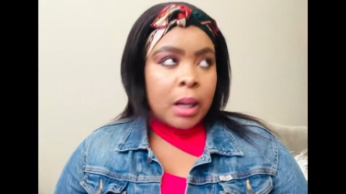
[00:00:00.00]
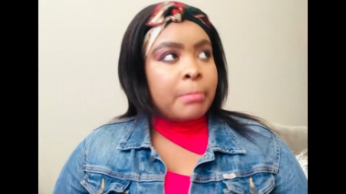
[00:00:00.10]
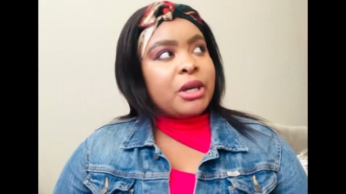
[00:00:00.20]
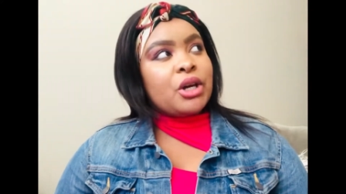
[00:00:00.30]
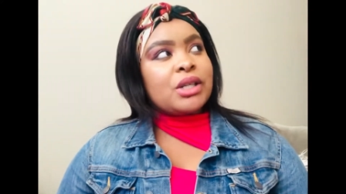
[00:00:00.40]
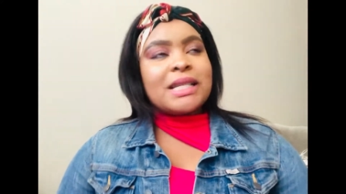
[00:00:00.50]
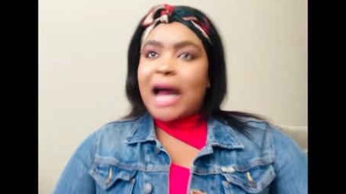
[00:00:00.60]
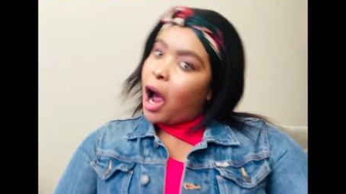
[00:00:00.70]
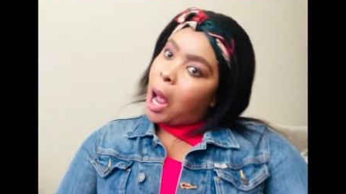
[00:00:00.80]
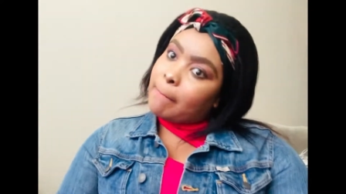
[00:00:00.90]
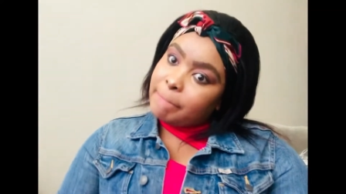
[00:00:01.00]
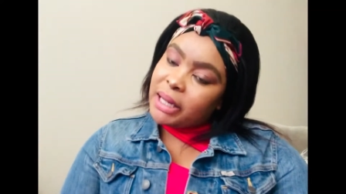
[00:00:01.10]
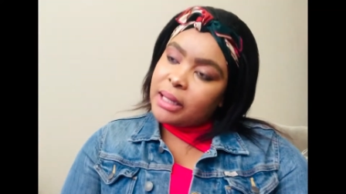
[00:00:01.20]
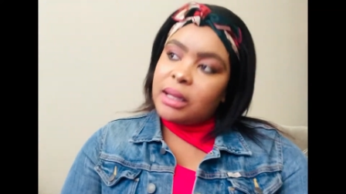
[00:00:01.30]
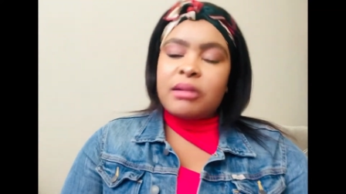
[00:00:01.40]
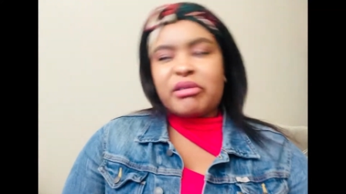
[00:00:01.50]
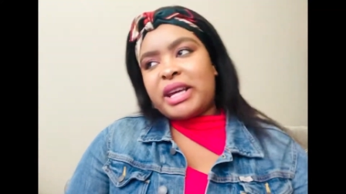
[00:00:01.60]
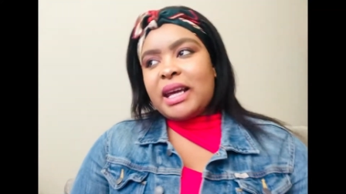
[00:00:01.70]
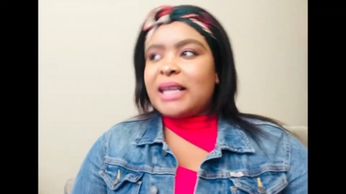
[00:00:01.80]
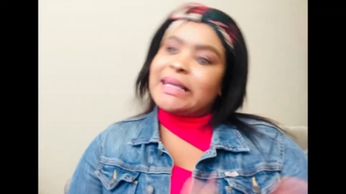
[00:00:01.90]
Because now I'm me,
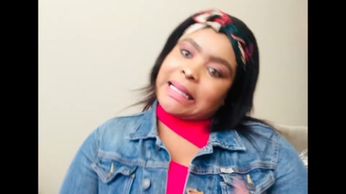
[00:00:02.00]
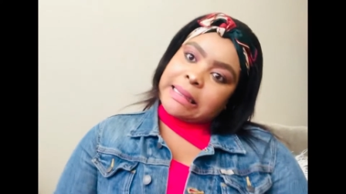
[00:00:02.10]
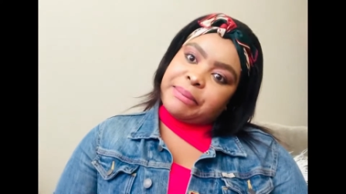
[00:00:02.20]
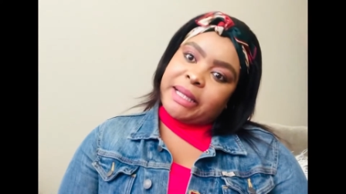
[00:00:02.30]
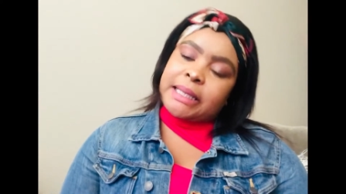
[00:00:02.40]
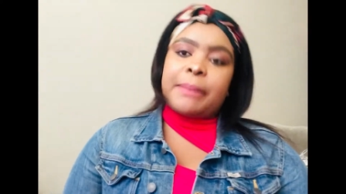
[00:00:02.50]
okay, it doesn't matter.